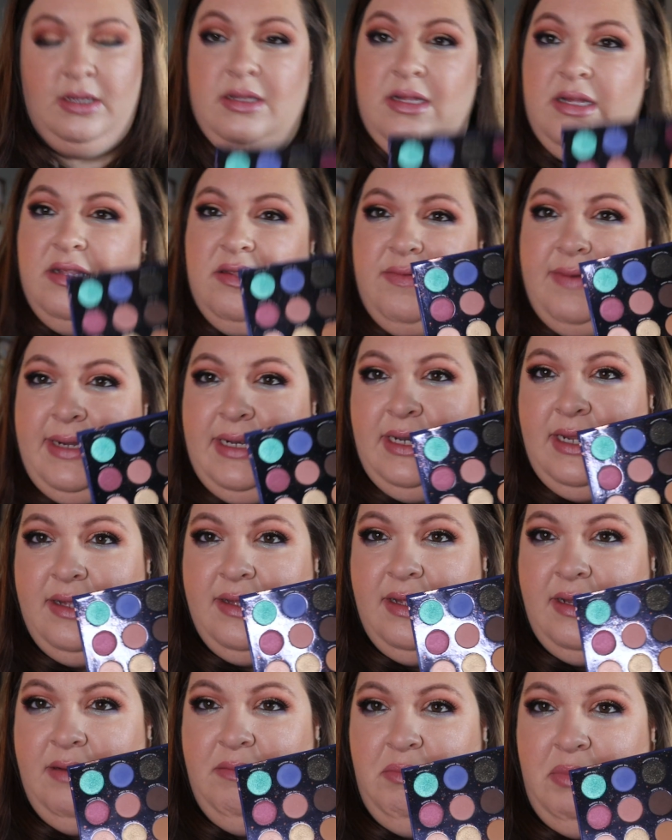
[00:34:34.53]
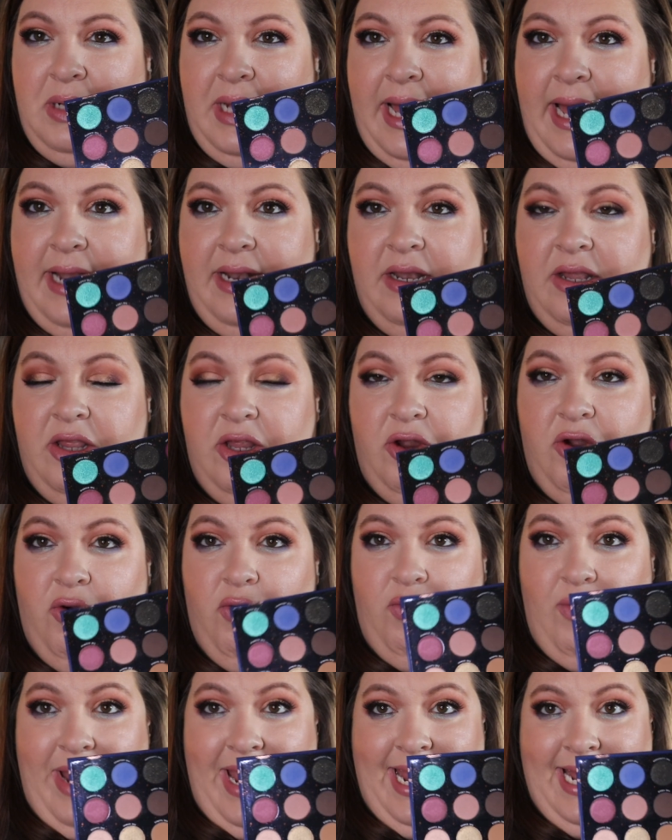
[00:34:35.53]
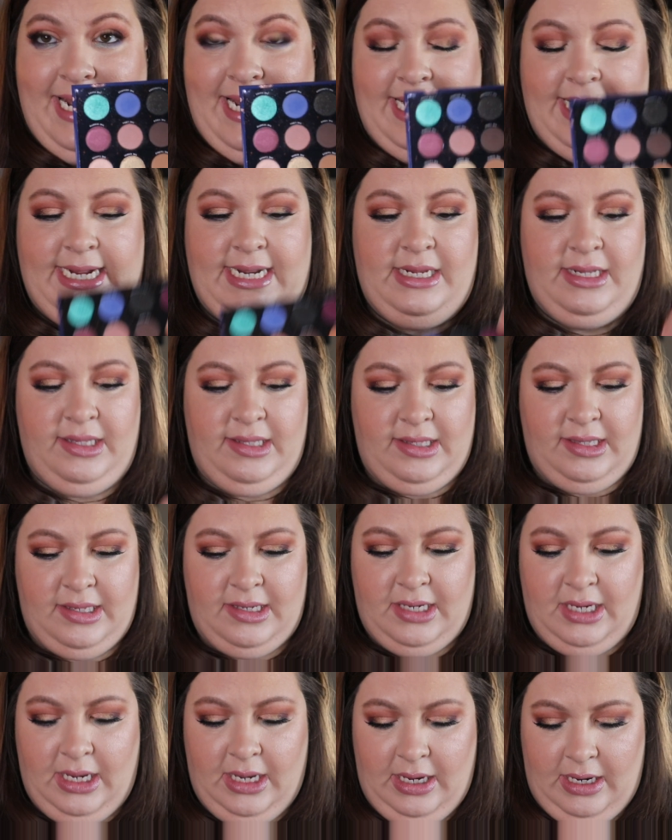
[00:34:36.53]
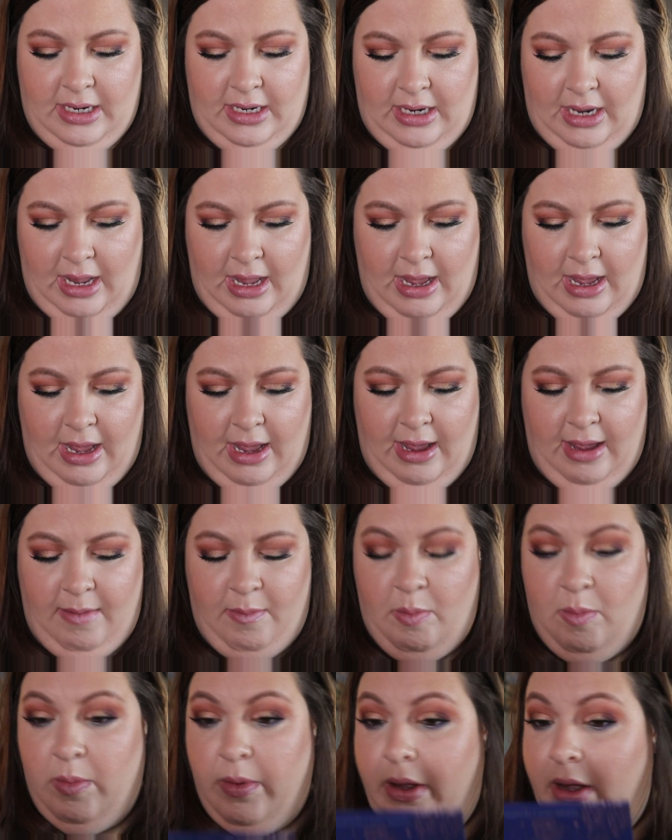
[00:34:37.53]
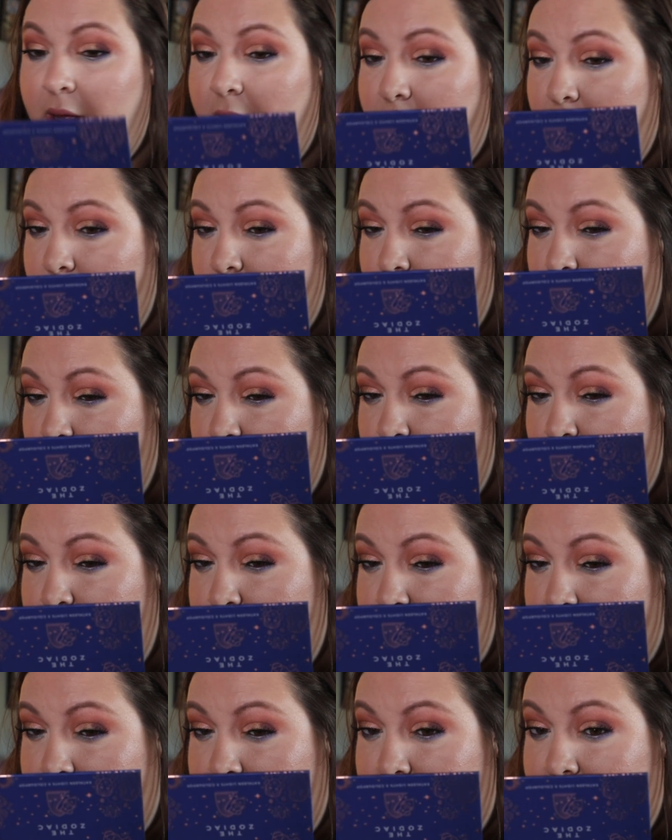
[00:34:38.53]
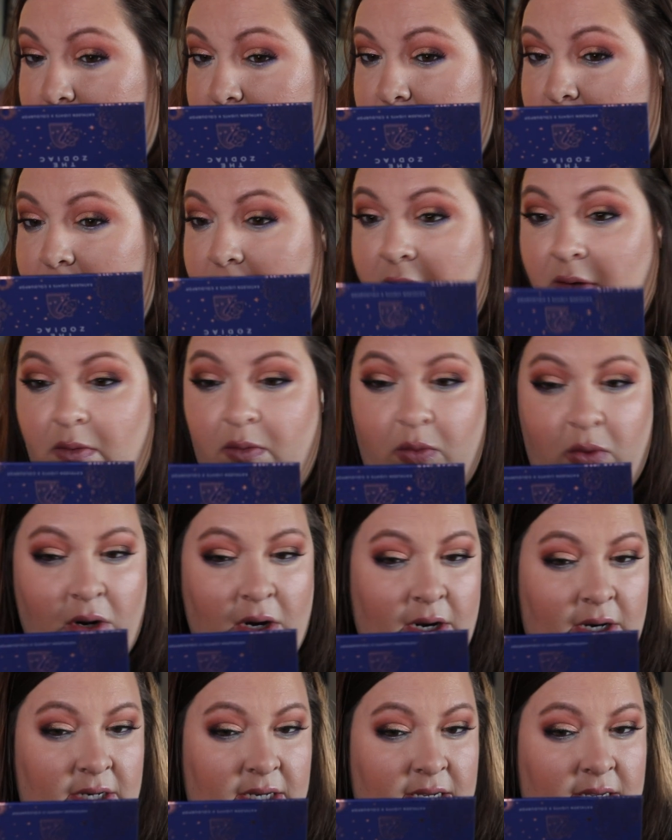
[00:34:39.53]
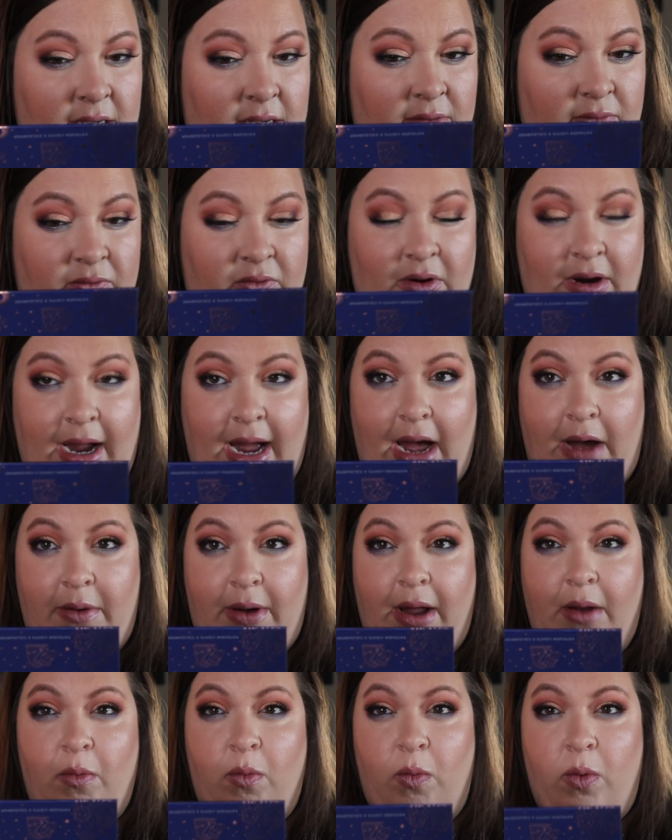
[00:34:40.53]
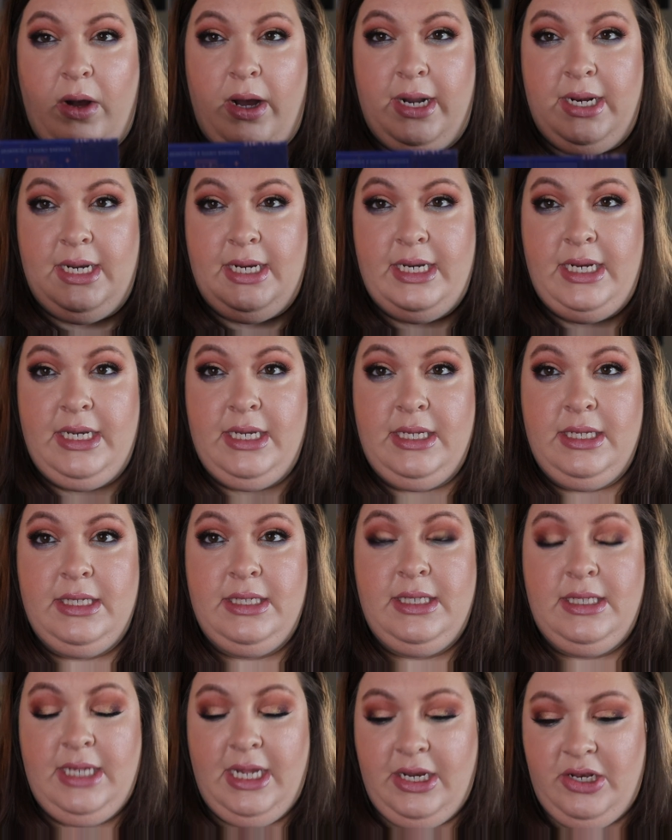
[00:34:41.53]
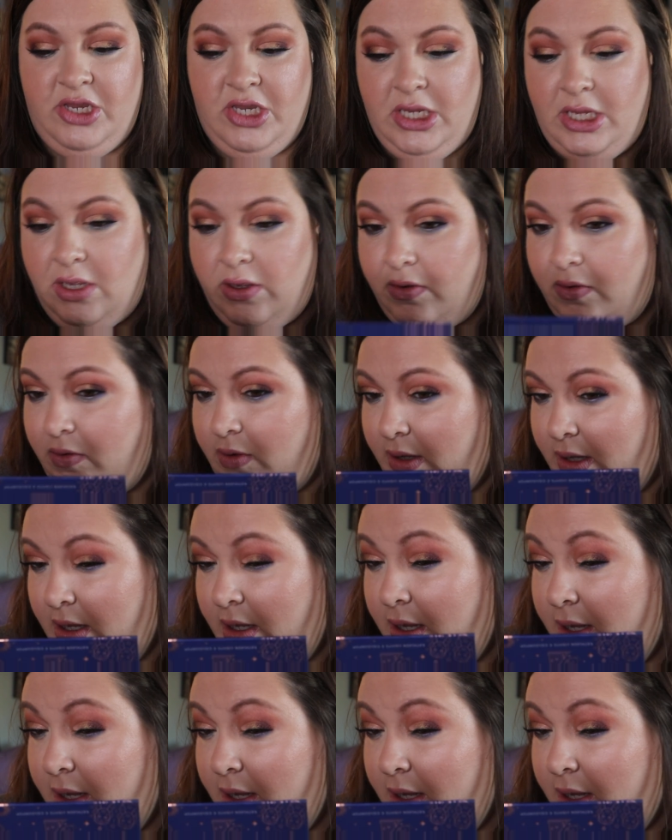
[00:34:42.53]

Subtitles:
this one doesn't blend the greatest, but it worked for how I wanted it to.